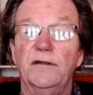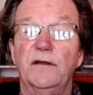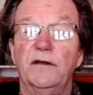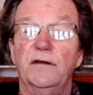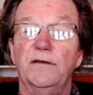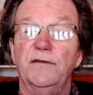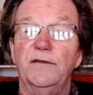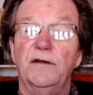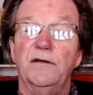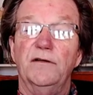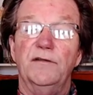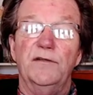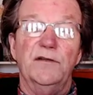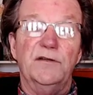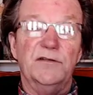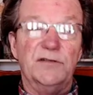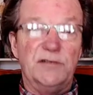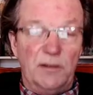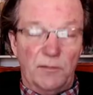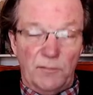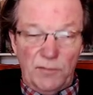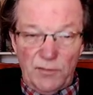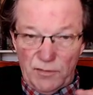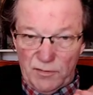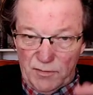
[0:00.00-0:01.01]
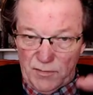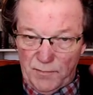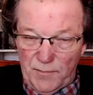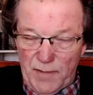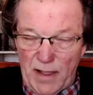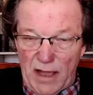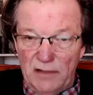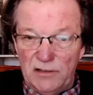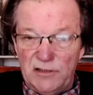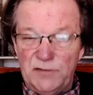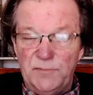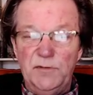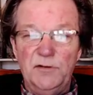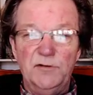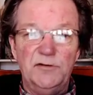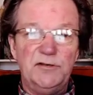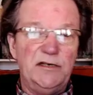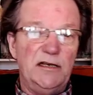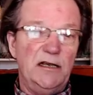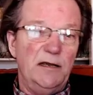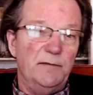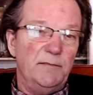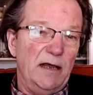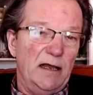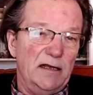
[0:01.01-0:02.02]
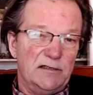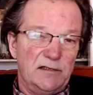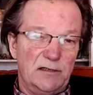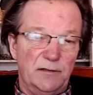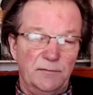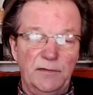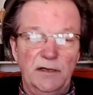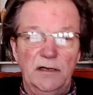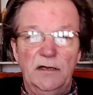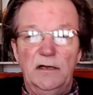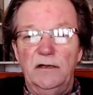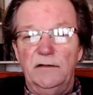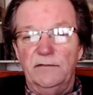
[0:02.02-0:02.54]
The Palace Museum has them.